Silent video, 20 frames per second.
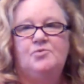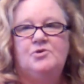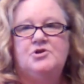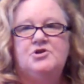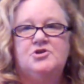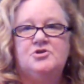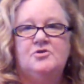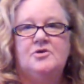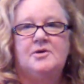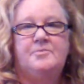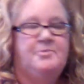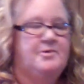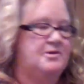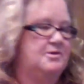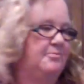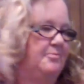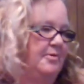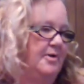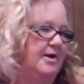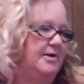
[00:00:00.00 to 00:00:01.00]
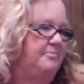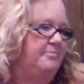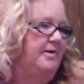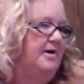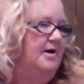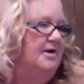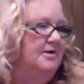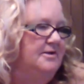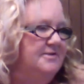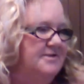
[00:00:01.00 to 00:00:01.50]
which you're up on the bread
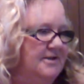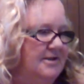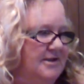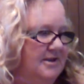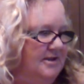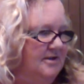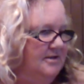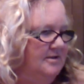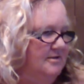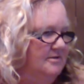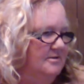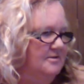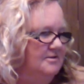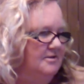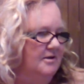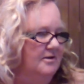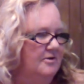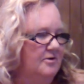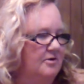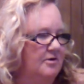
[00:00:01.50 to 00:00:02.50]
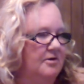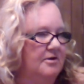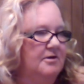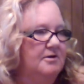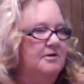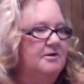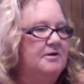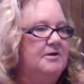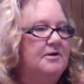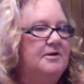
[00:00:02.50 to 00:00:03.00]
box again. So
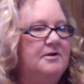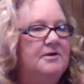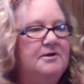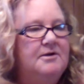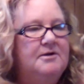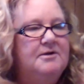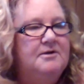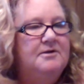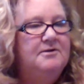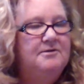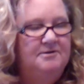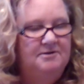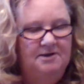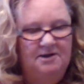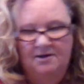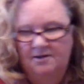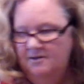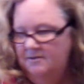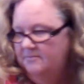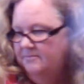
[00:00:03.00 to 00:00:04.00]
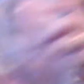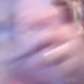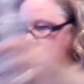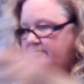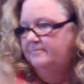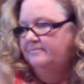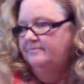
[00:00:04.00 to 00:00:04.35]
um,